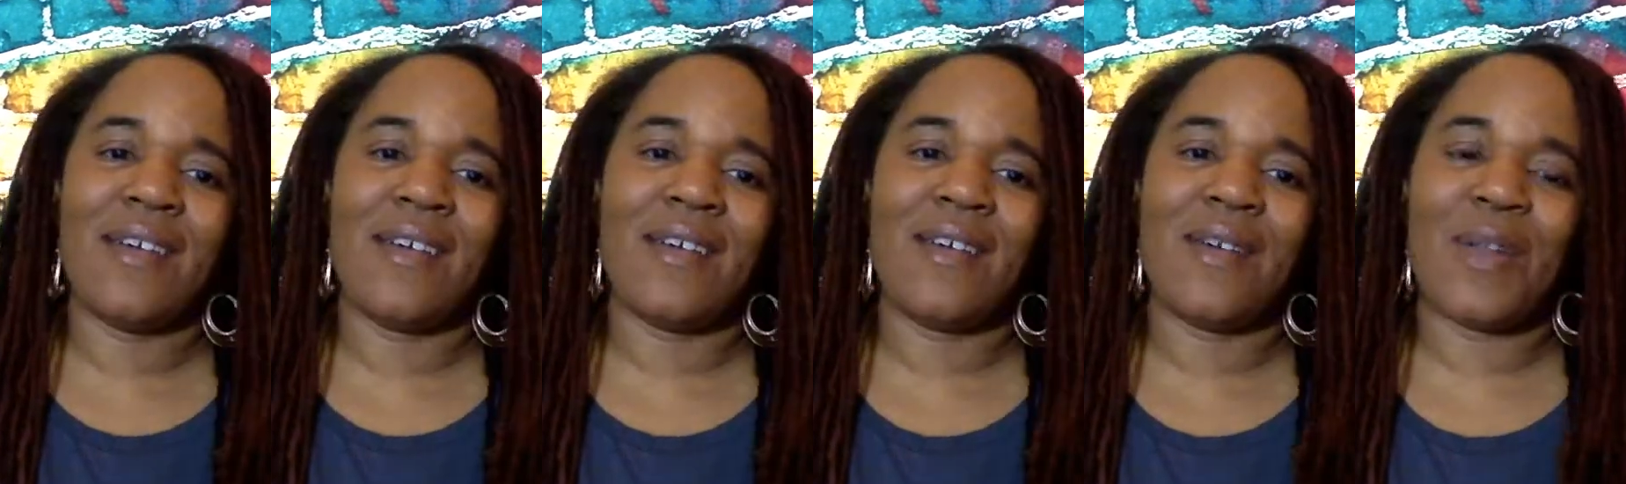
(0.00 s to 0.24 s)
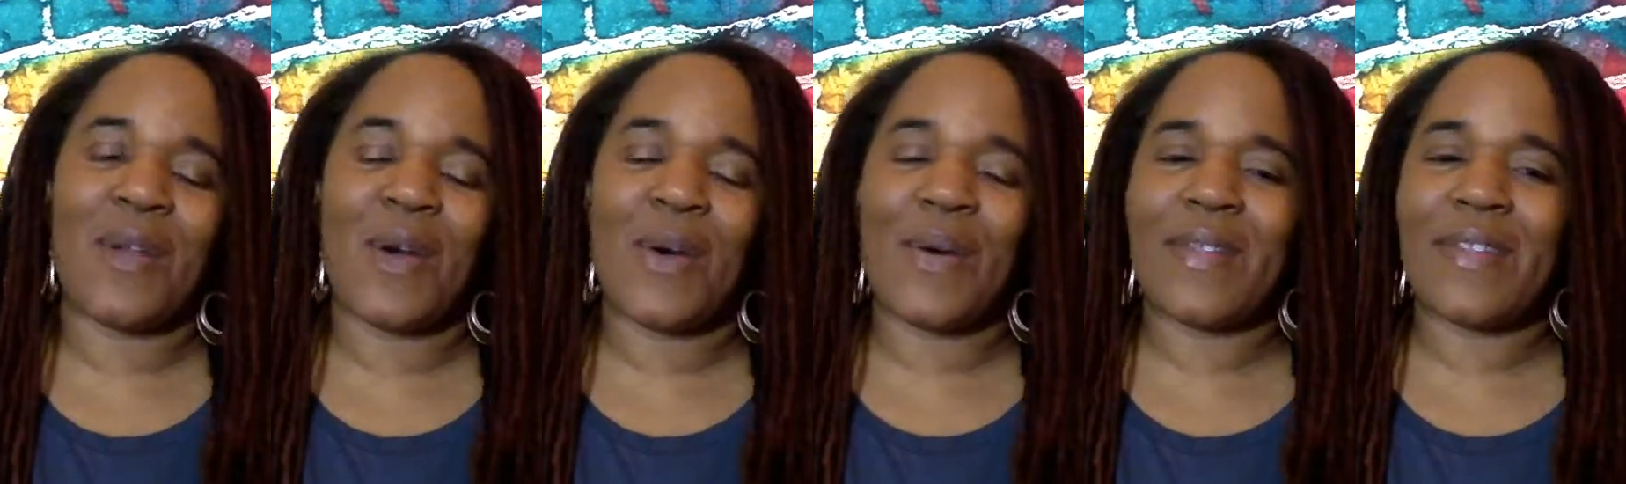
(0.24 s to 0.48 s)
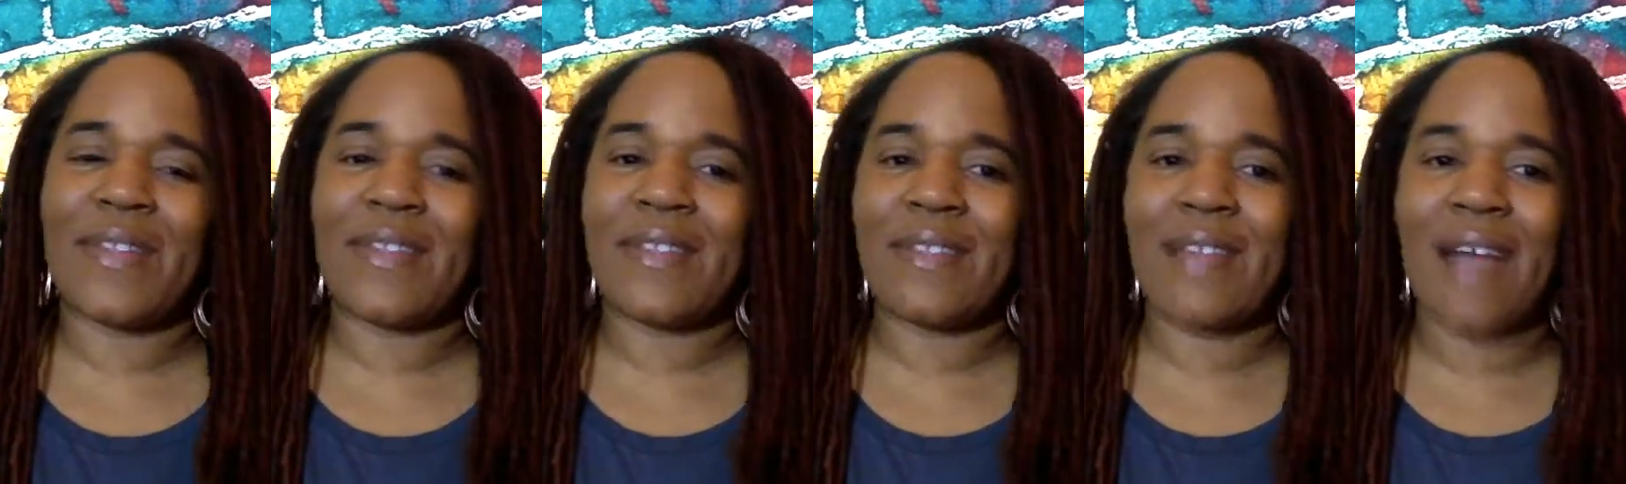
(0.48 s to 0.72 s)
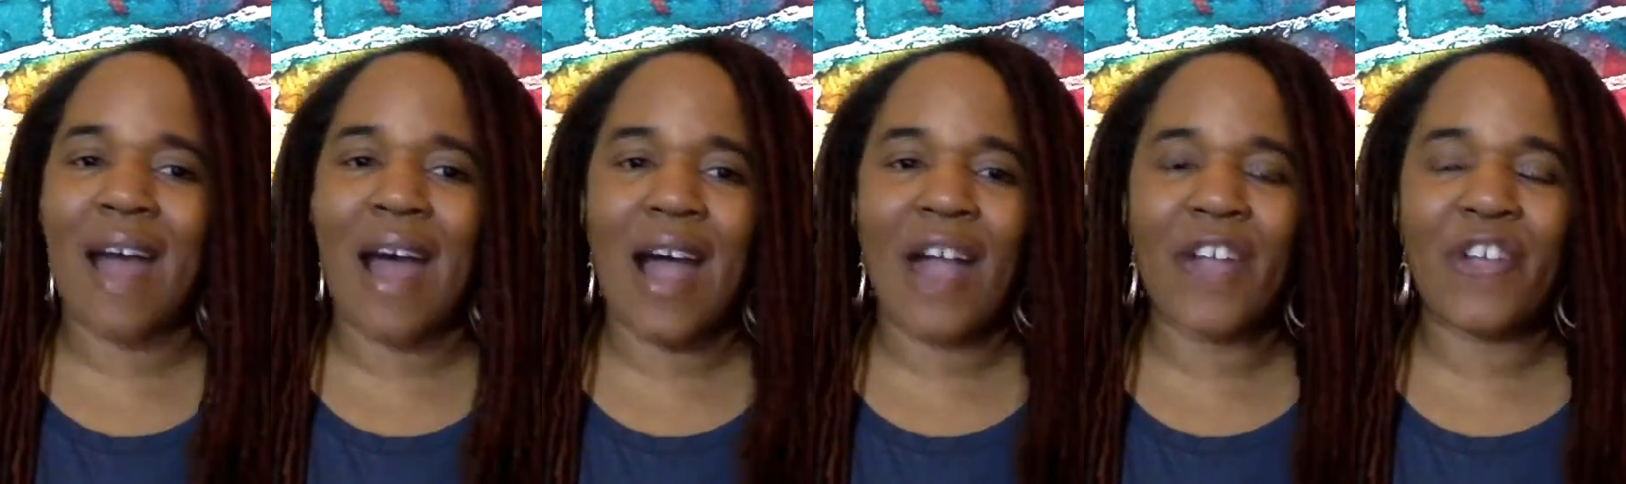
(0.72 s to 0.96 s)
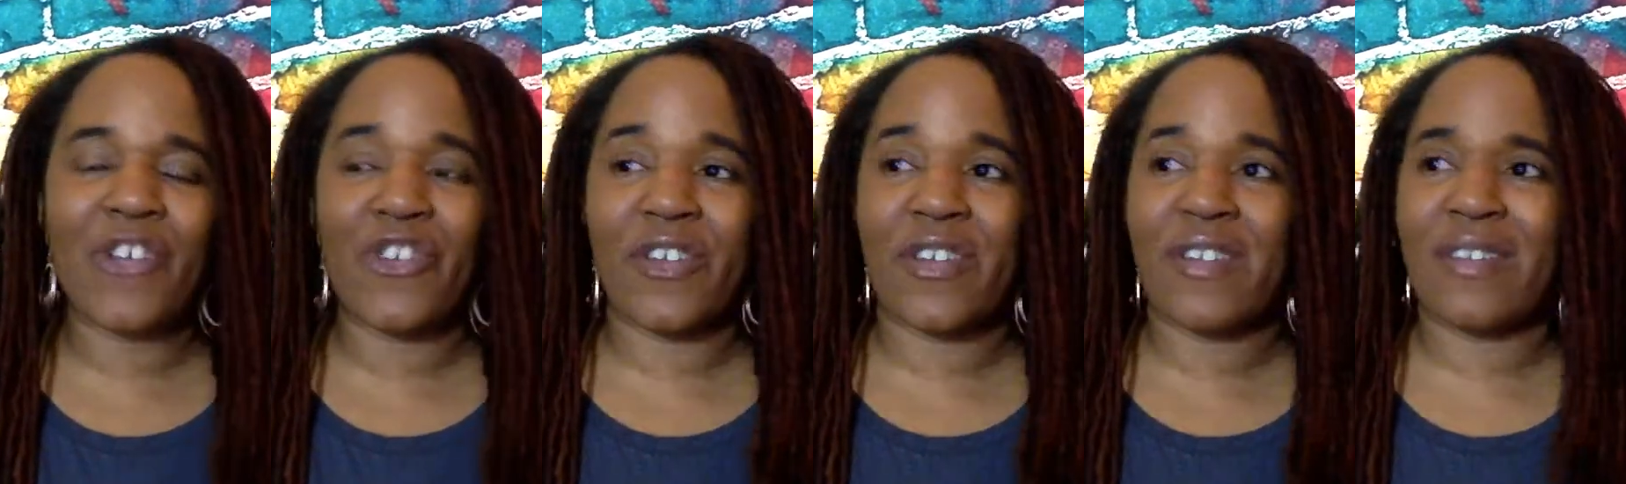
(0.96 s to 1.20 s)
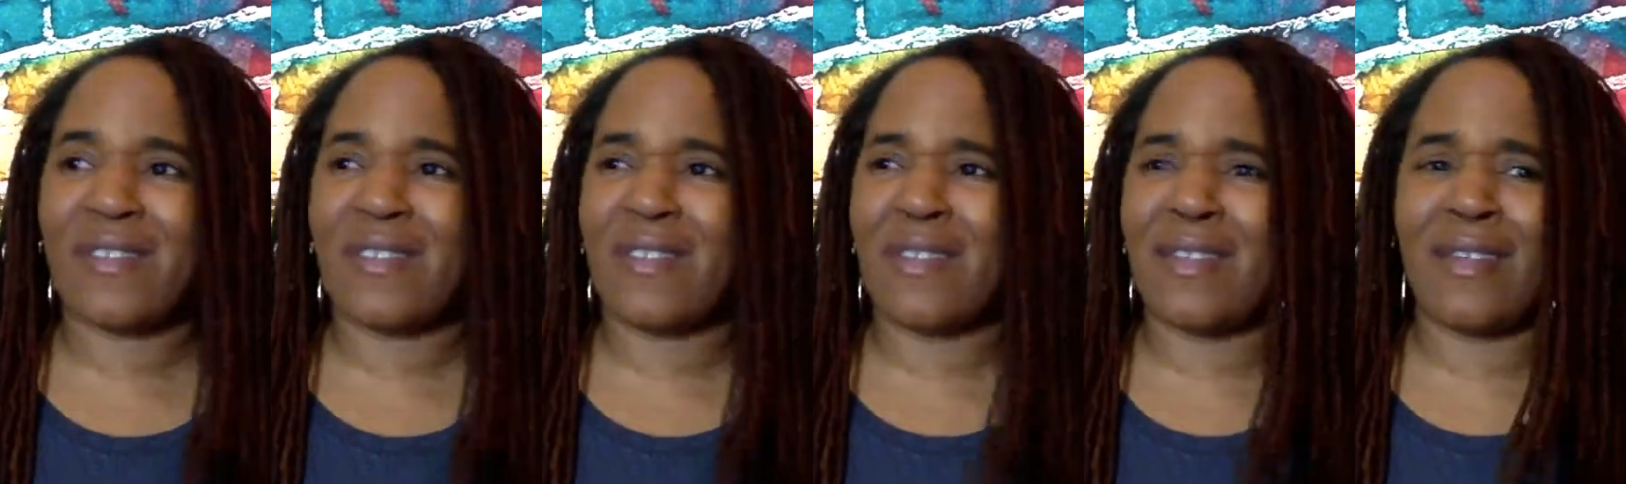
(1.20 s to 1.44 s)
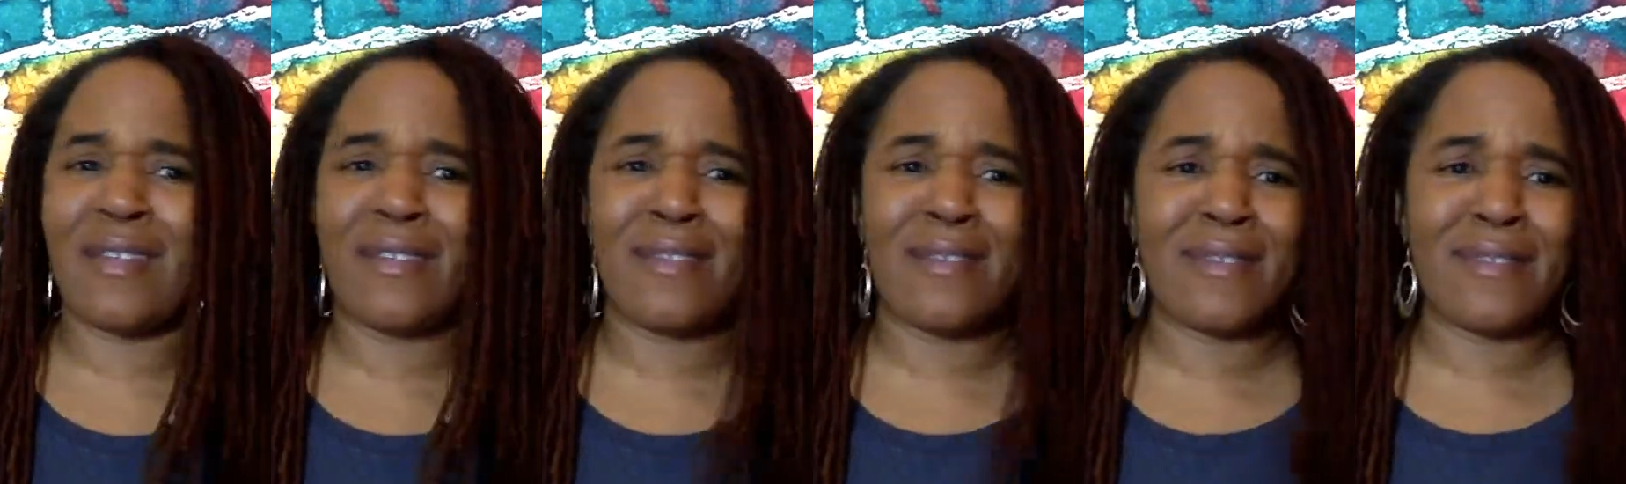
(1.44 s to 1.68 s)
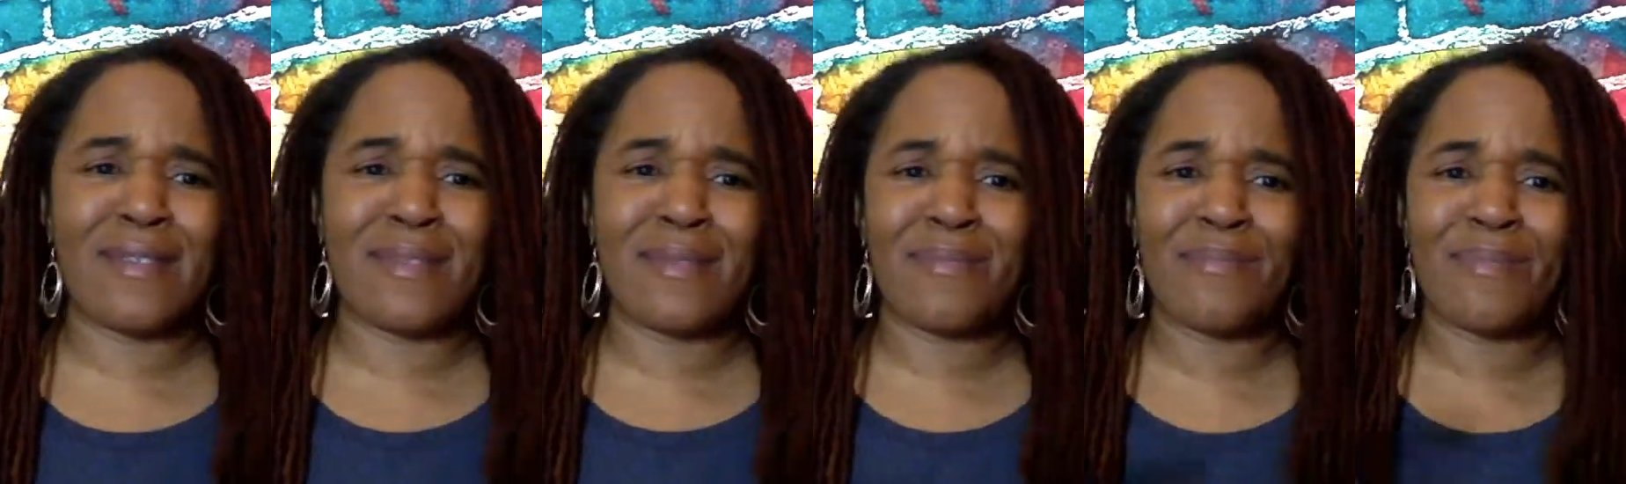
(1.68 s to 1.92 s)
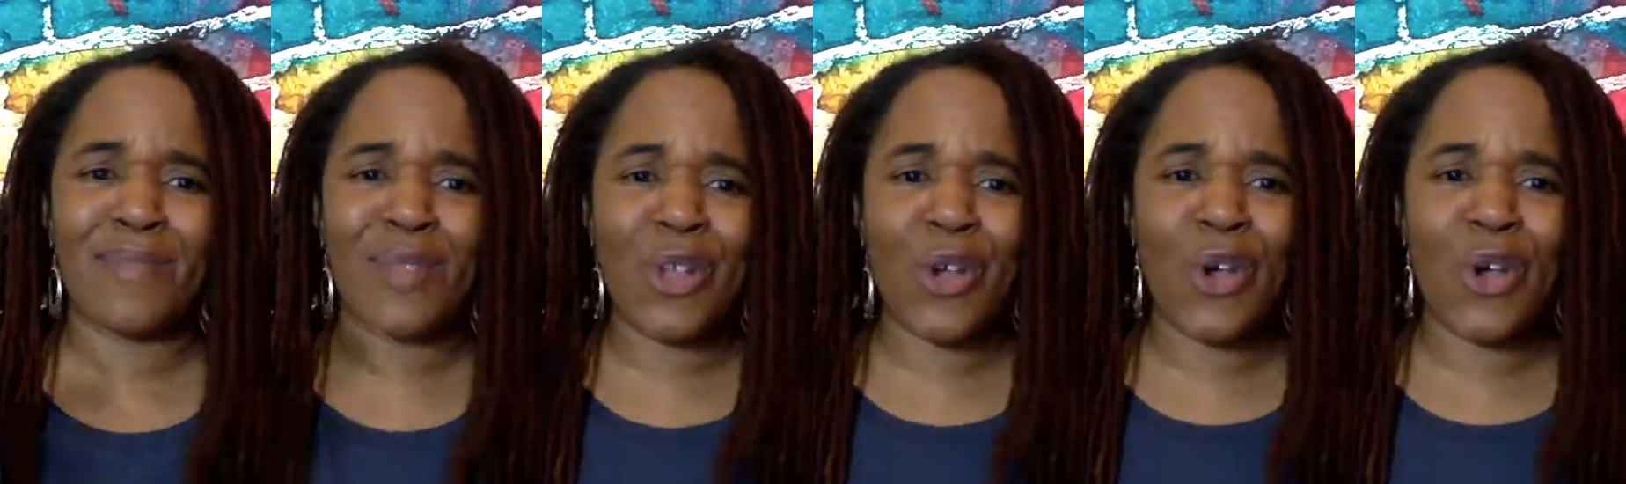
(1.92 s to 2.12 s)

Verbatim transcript: You know, it's not just this